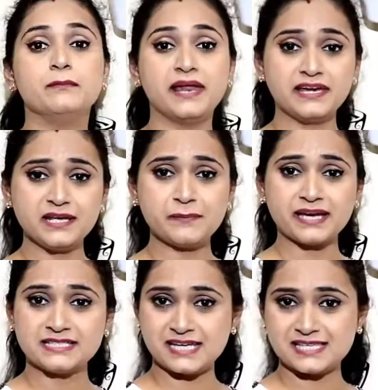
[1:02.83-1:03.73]
Blending
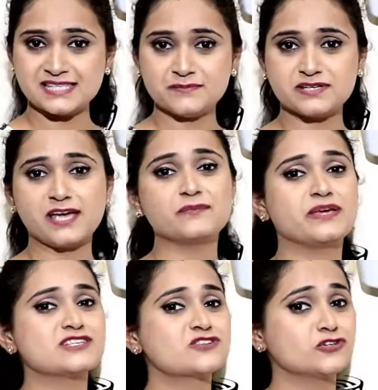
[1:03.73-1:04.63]
might take some time
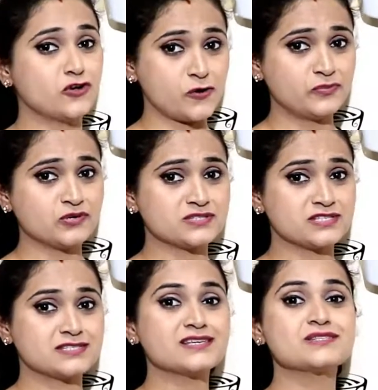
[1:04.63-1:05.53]
based on your
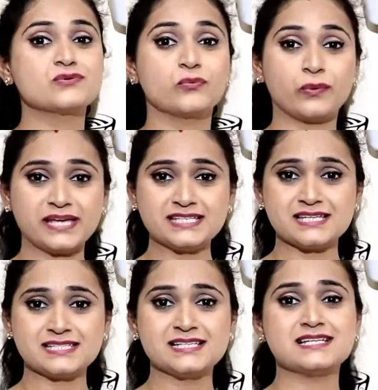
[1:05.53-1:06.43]
processes, so wait
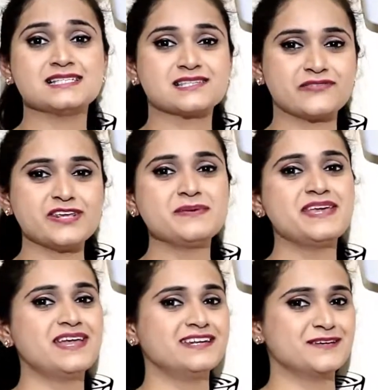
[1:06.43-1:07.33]
until it's creamy
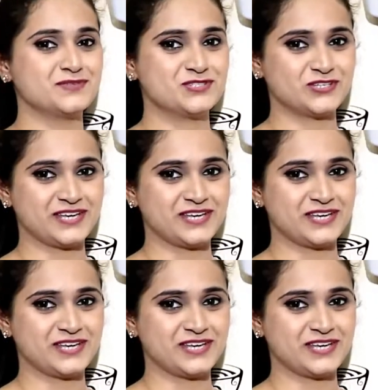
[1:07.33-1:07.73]
and comes